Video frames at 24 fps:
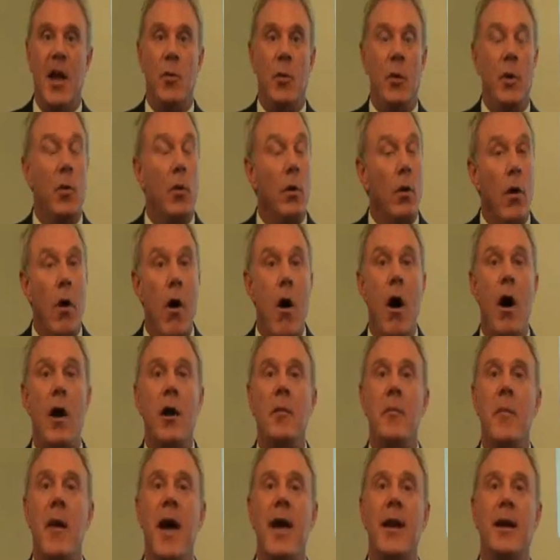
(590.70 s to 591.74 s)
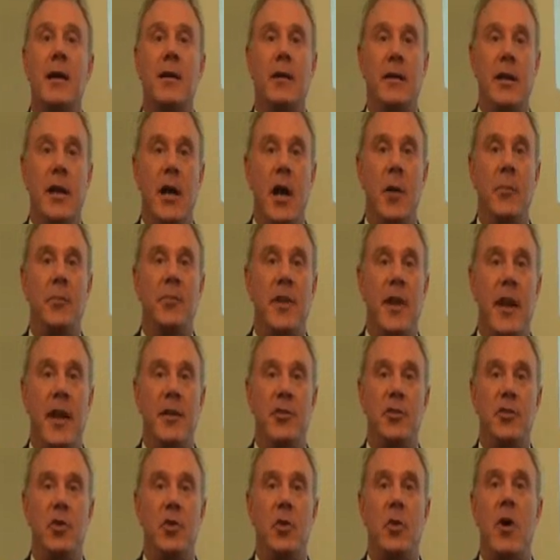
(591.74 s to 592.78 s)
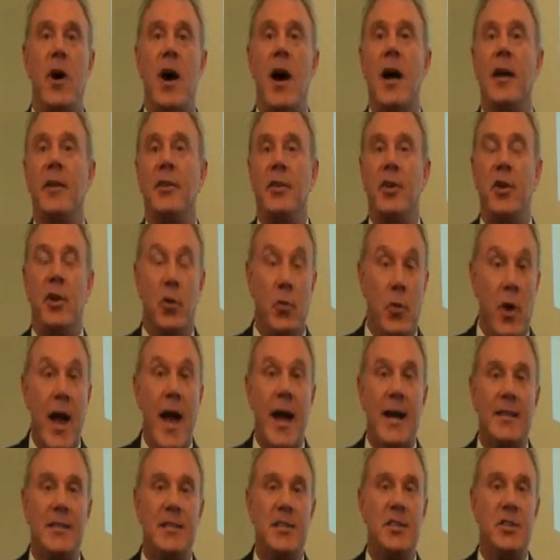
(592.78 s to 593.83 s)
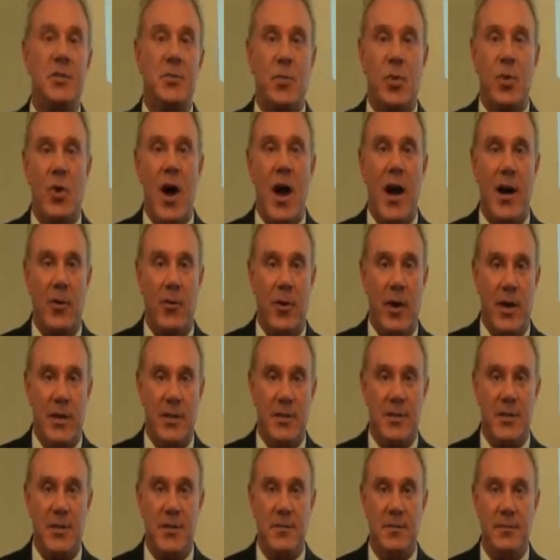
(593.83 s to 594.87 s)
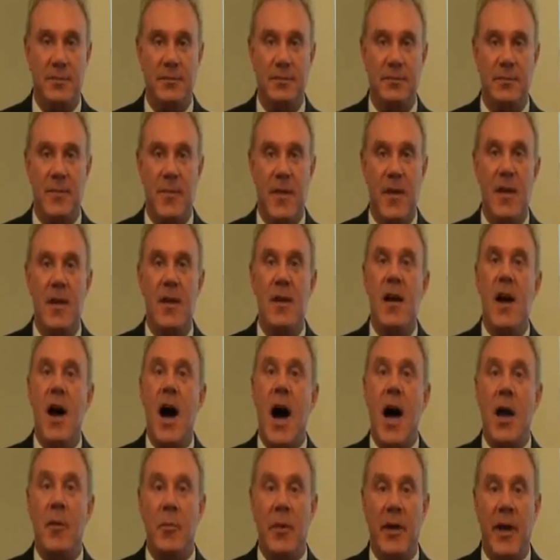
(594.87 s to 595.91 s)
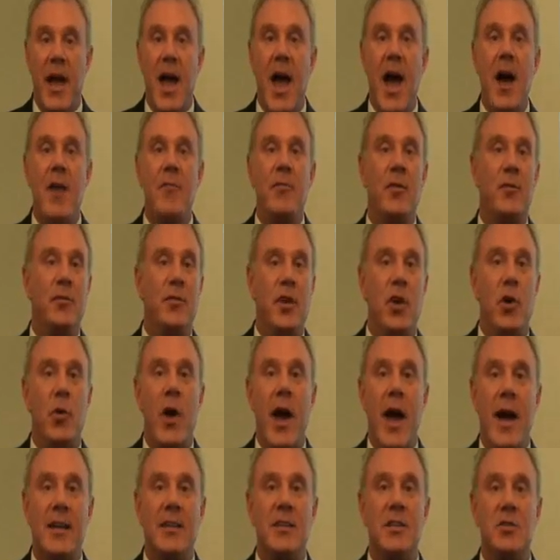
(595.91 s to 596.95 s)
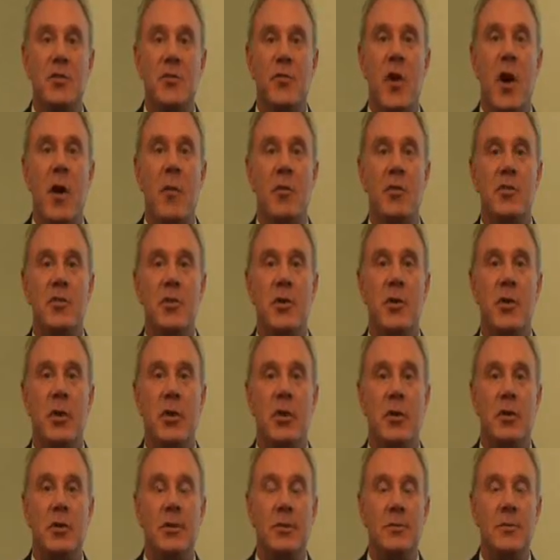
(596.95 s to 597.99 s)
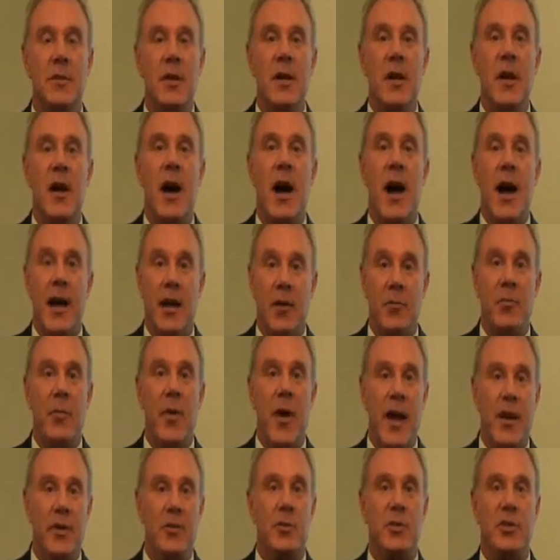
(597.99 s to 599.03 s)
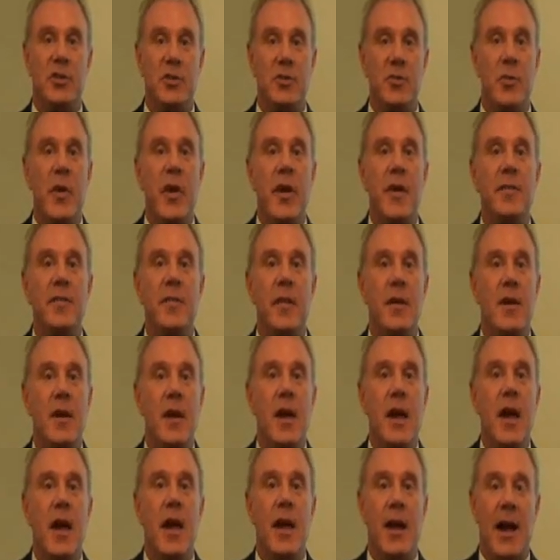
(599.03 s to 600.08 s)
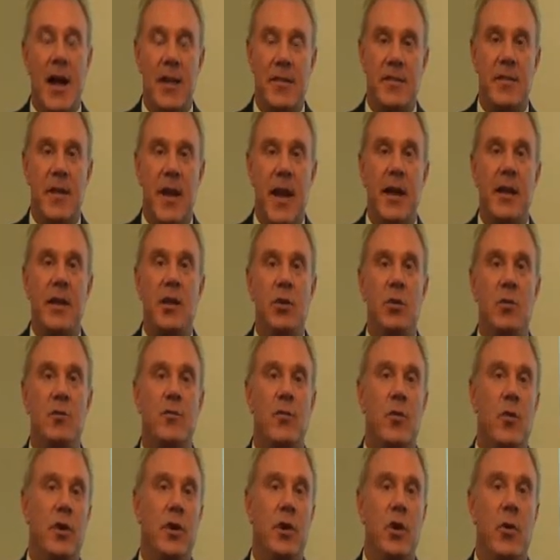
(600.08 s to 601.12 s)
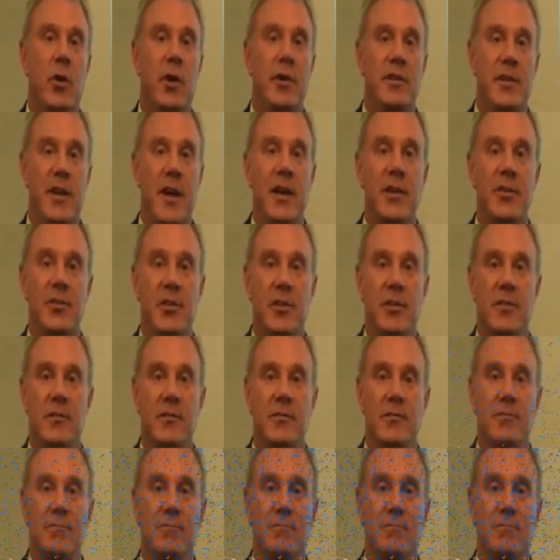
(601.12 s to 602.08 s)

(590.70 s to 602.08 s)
and we will automatically update you on Curaxis progress. On behalf of Curaxis Pharmaceutical, I am Patrick Smith, and I thank you for your attention.